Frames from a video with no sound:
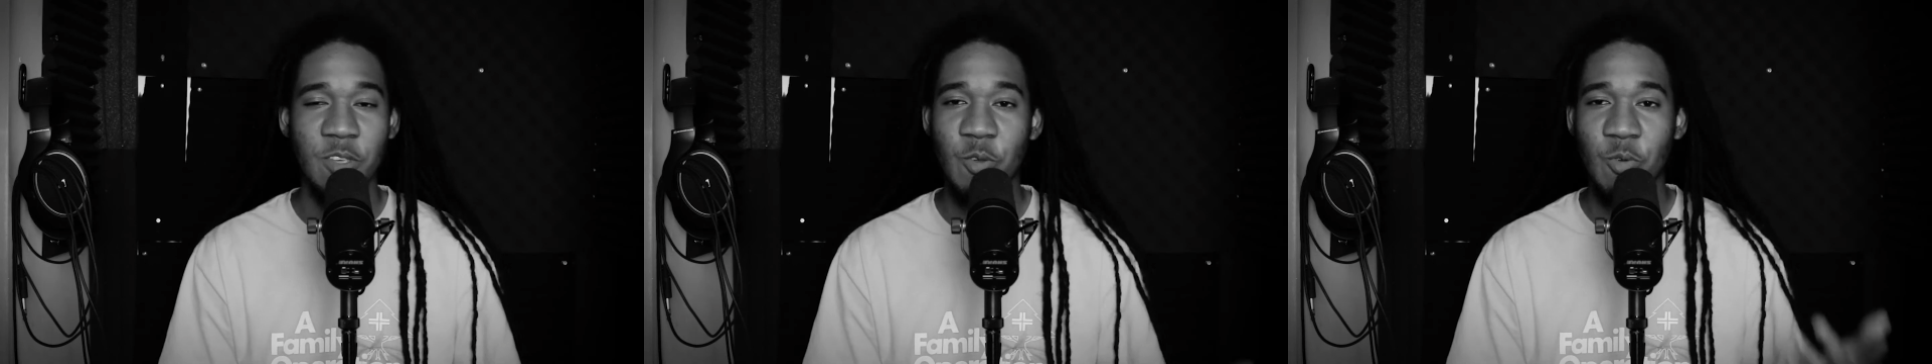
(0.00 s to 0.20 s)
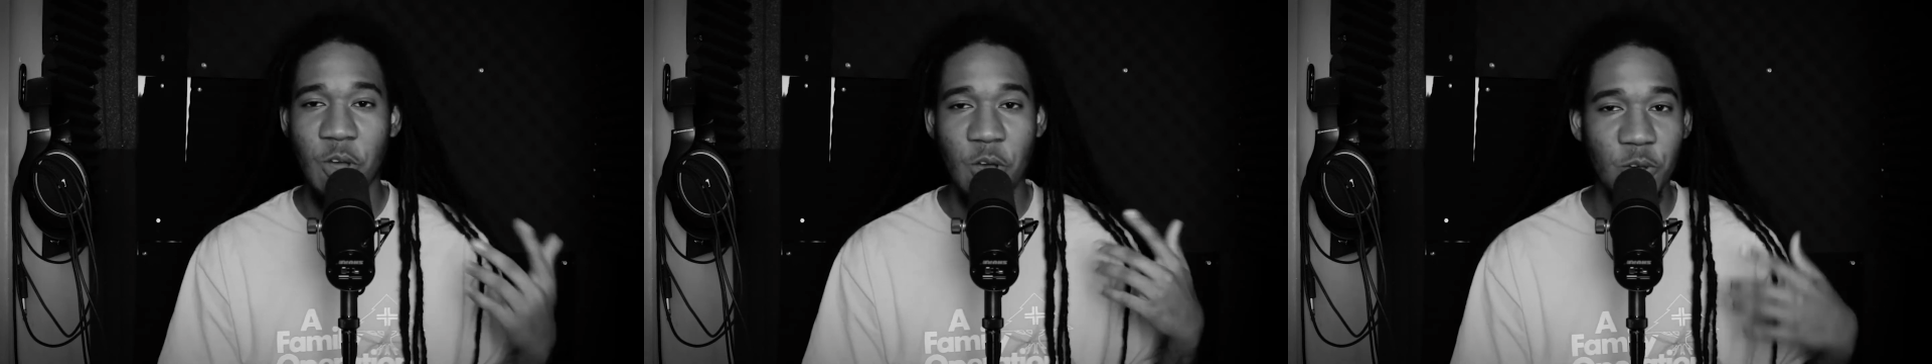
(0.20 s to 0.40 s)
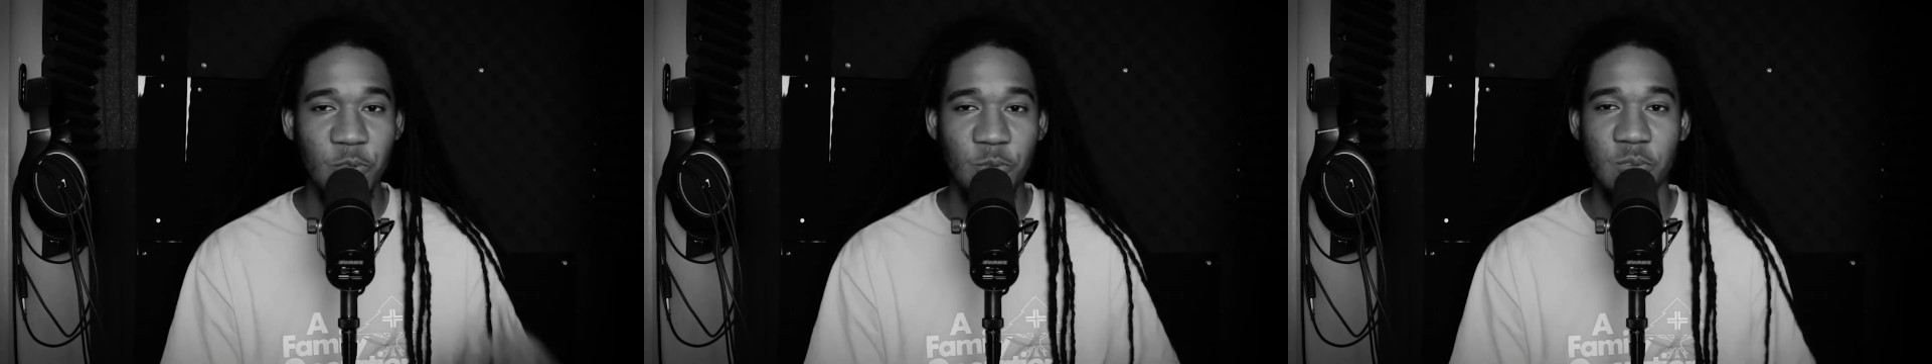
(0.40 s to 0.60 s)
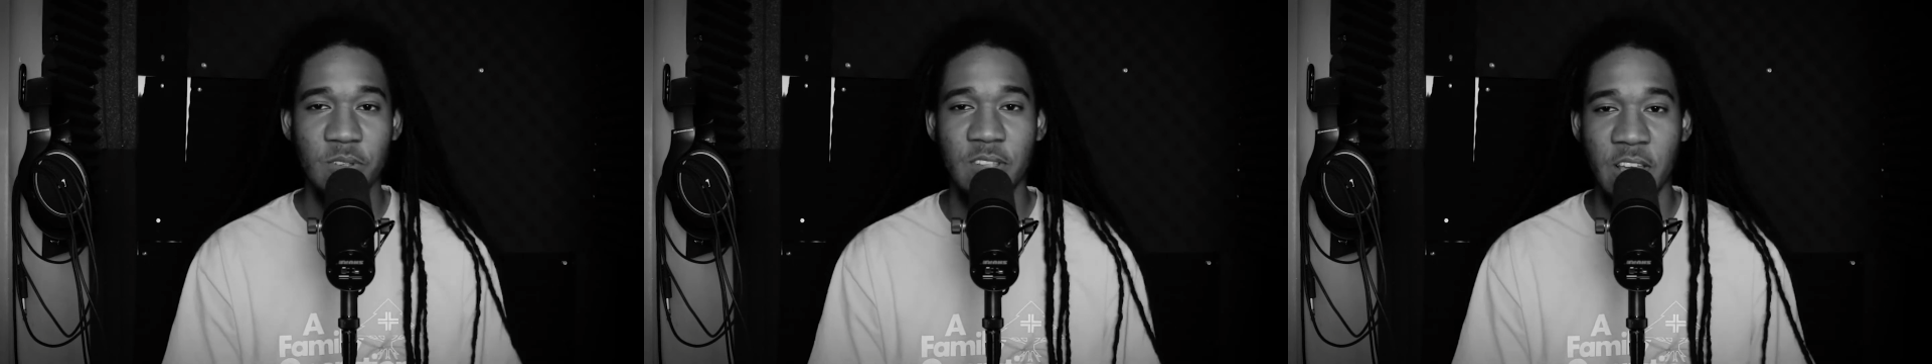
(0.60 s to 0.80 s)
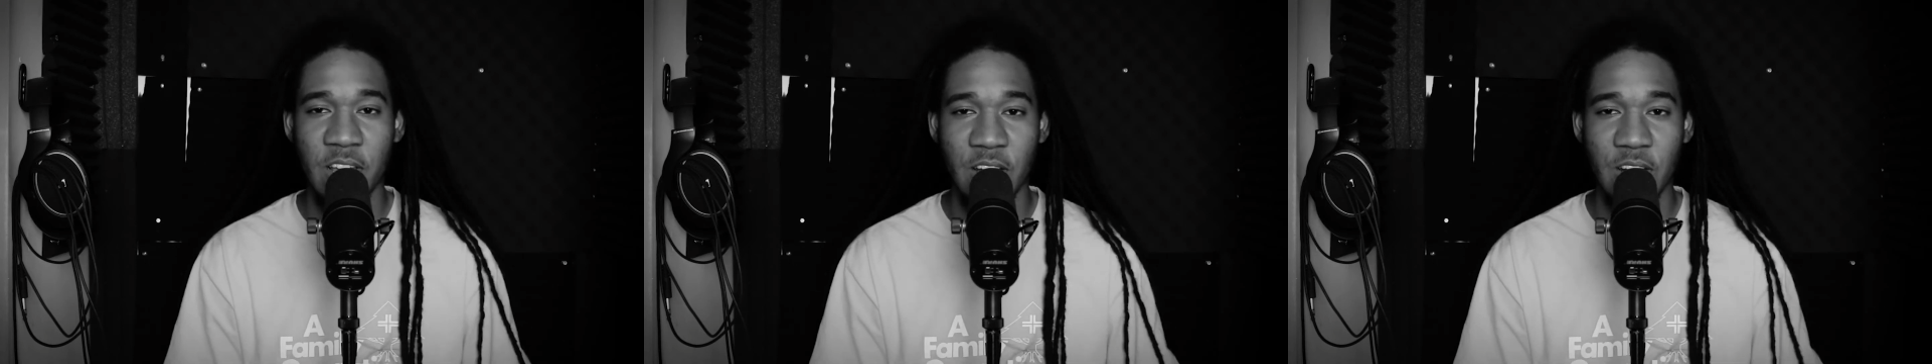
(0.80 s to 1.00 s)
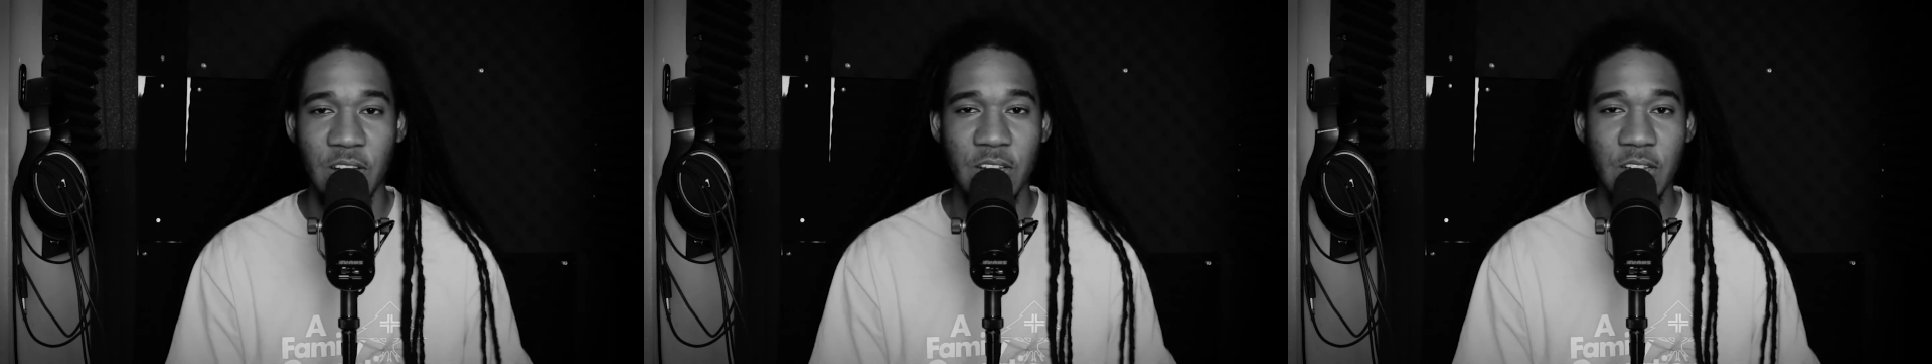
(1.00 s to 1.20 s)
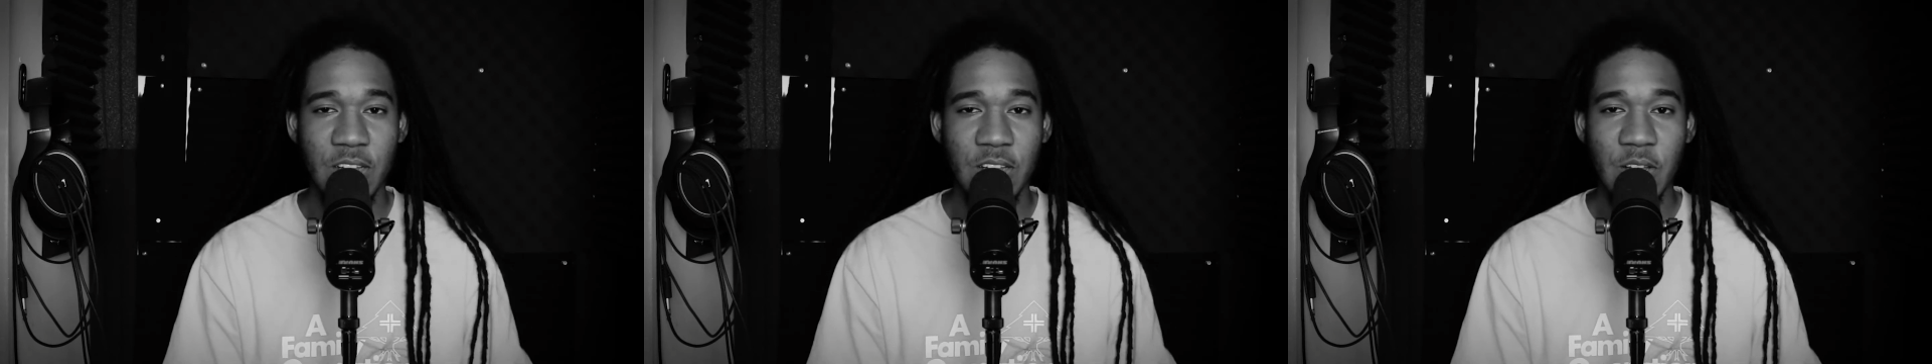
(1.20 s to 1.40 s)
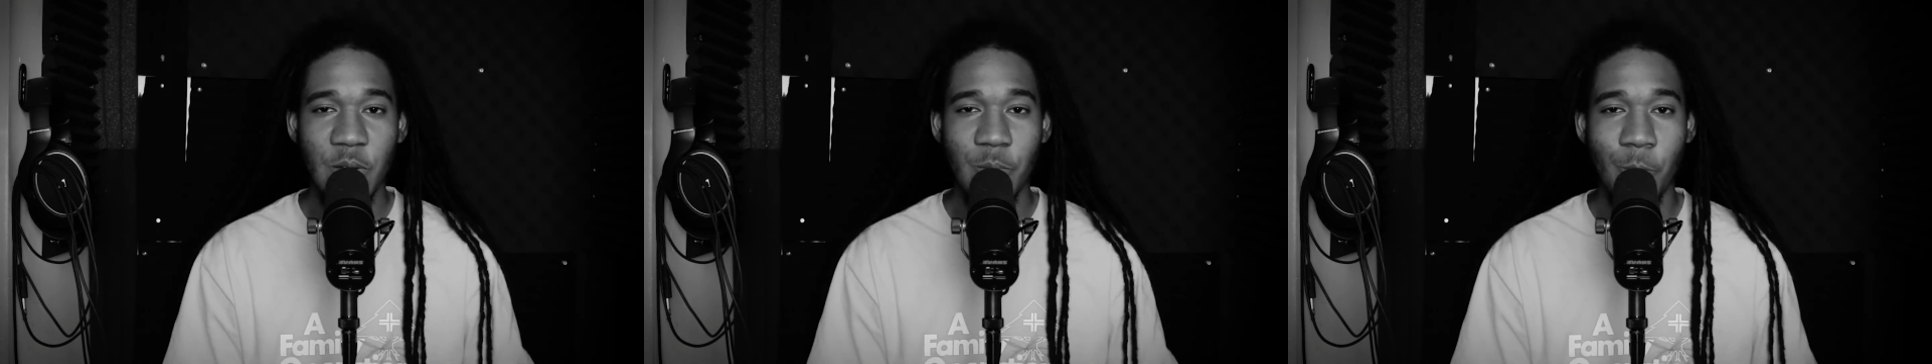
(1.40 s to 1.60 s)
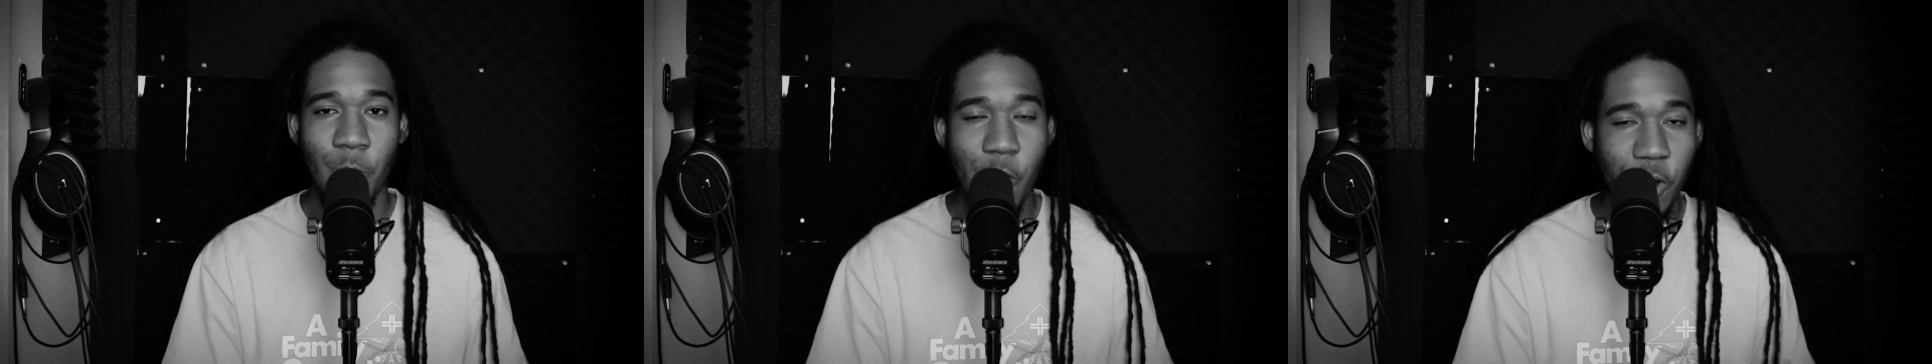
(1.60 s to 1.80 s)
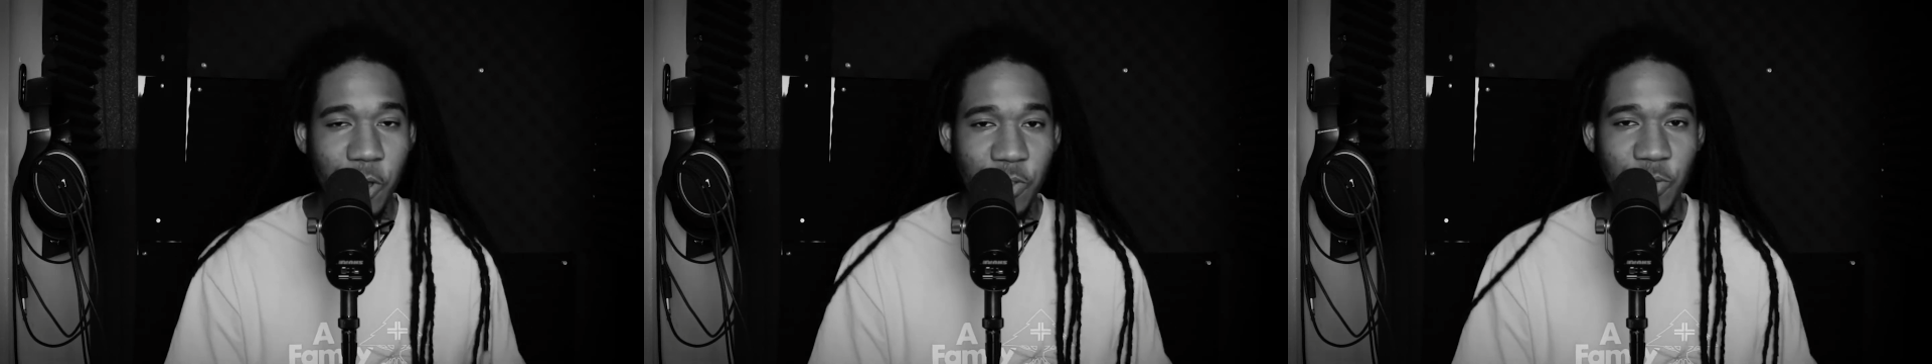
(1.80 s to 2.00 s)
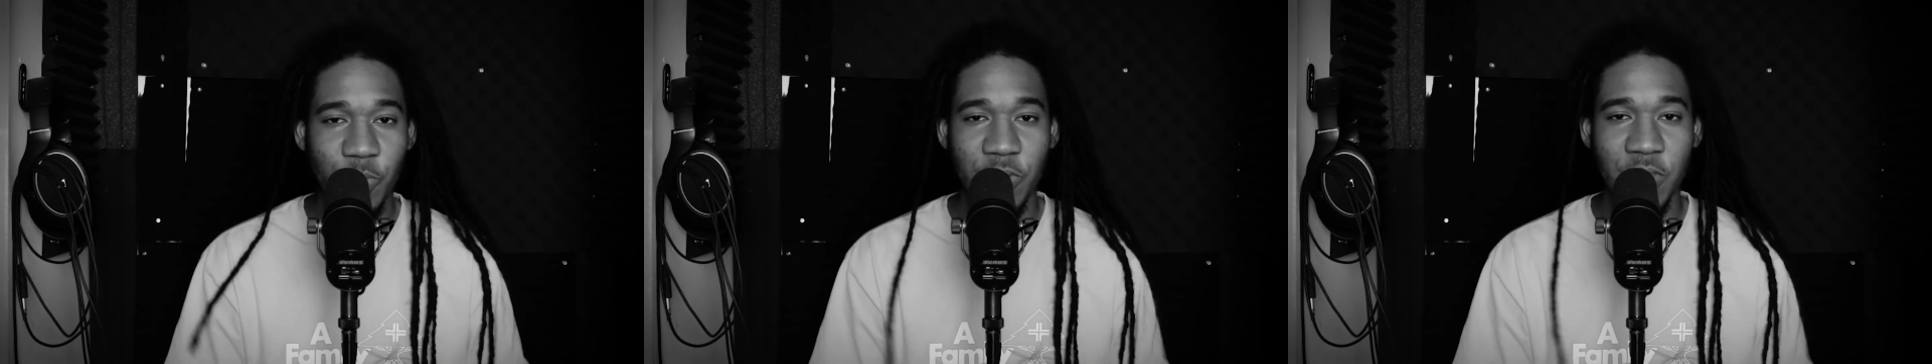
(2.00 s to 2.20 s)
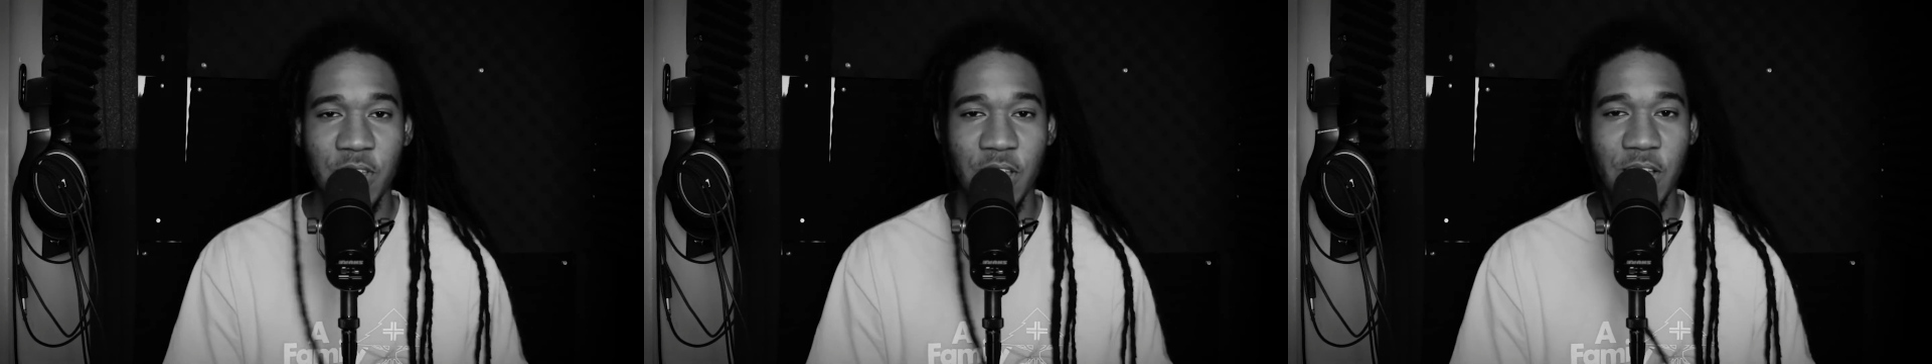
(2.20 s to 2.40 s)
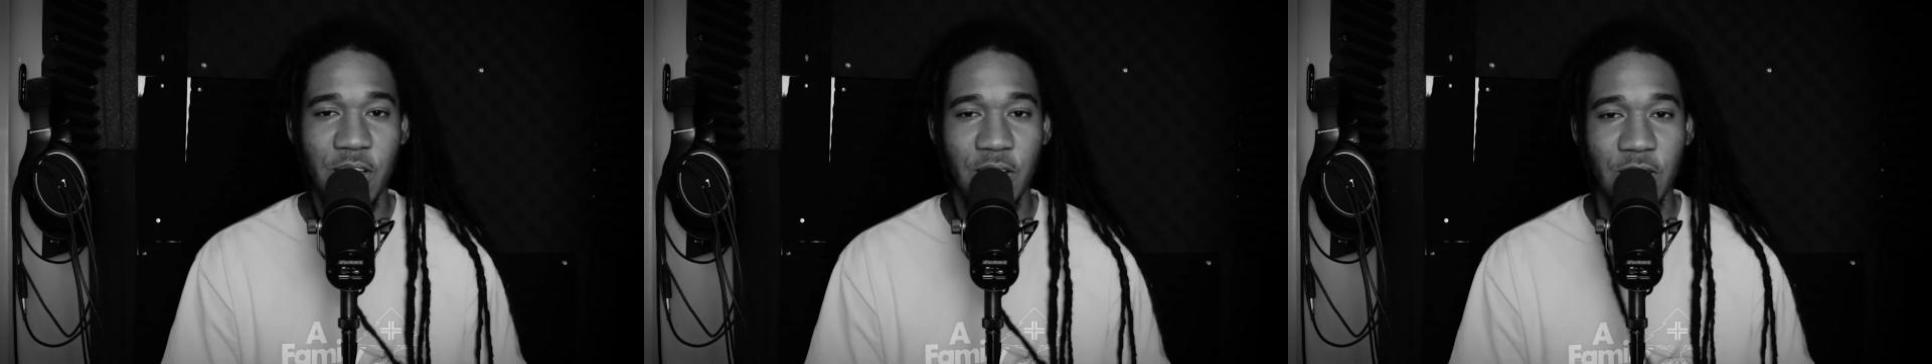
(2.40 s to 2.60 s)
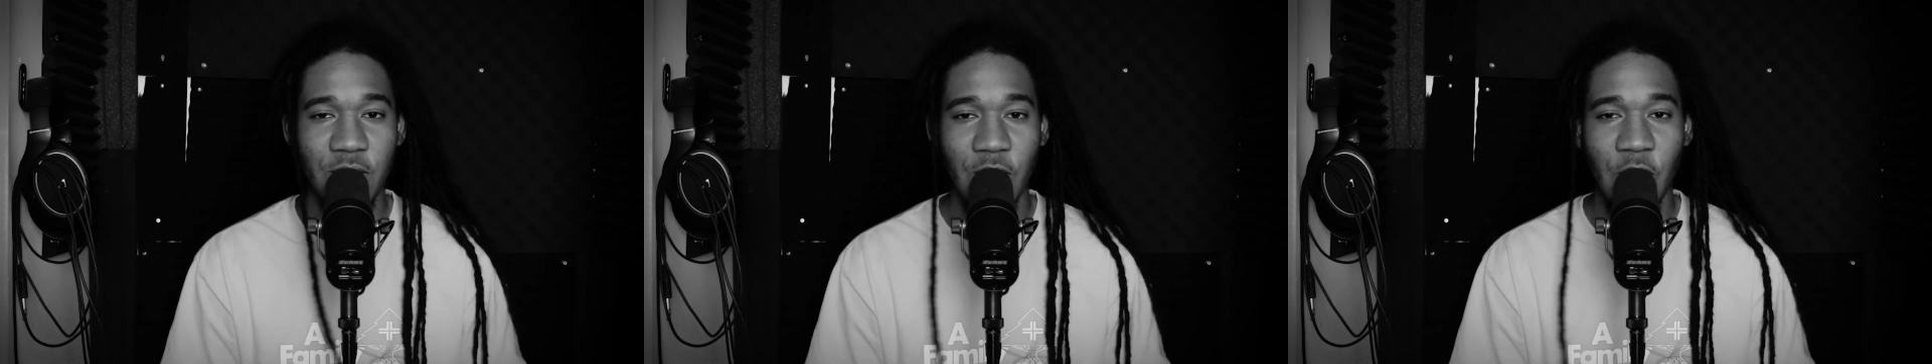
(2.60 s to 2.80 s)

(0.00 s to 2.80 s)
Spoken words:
T-Rose was there. Marcus was there.